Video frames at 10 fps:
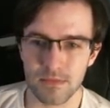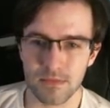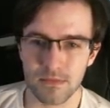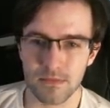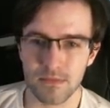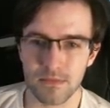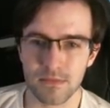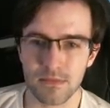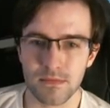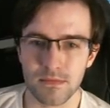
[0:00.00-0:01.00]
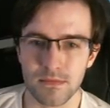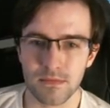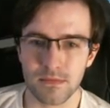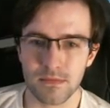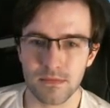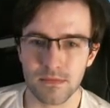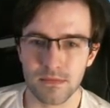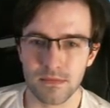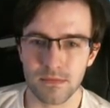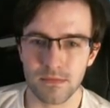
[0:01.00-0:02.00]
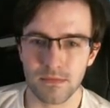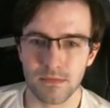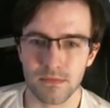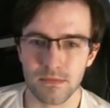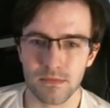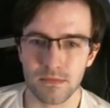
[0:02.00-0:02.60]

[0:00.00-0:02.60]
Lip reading: Nothing is said.